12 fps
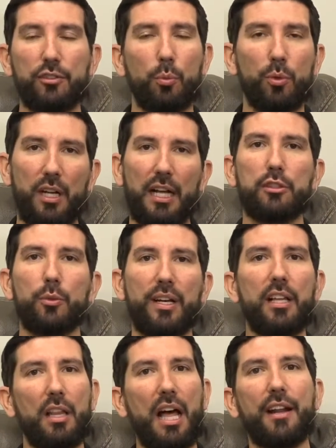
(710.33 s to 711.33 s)
So we're not doing
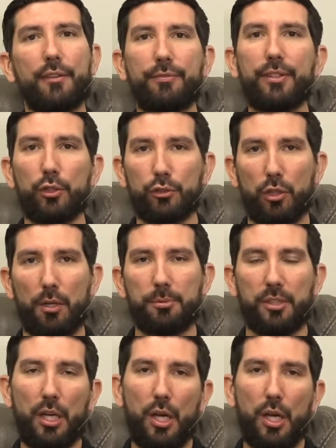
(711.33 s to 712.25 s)
a lot of field trips